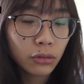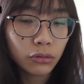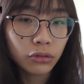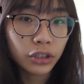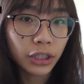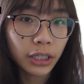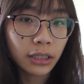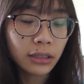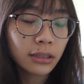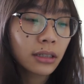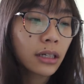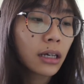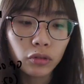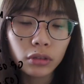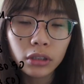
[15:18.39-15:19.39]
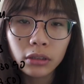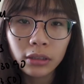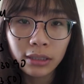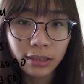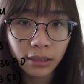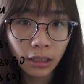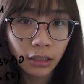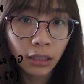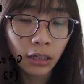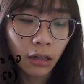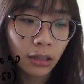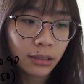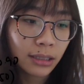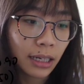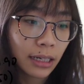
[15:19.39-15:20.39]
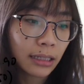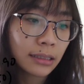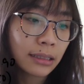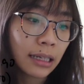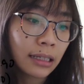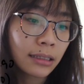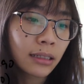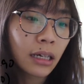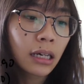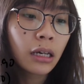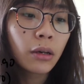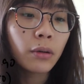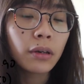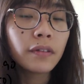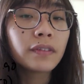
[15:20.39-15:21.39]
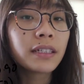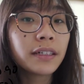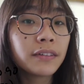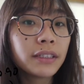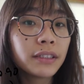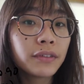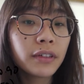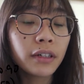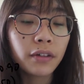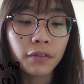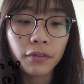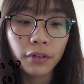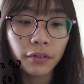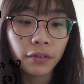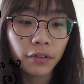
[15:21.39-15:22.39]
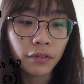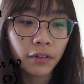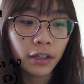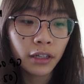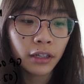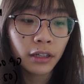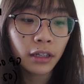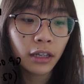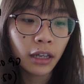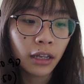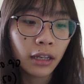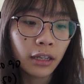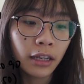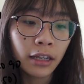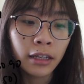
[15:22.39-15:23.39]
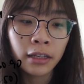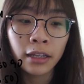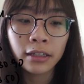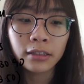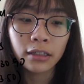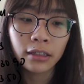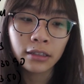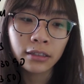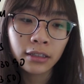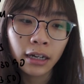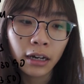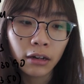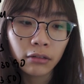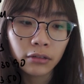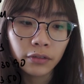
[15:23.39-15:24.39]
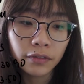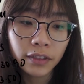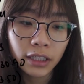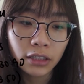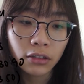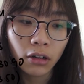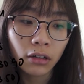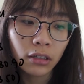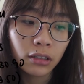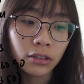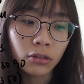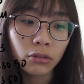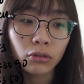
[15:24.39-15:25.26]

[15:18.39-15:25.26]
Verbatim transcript: Two drinks. Total is thirty dollars ninety cents with service fee of three fifty, and then there's a discount of six dollars.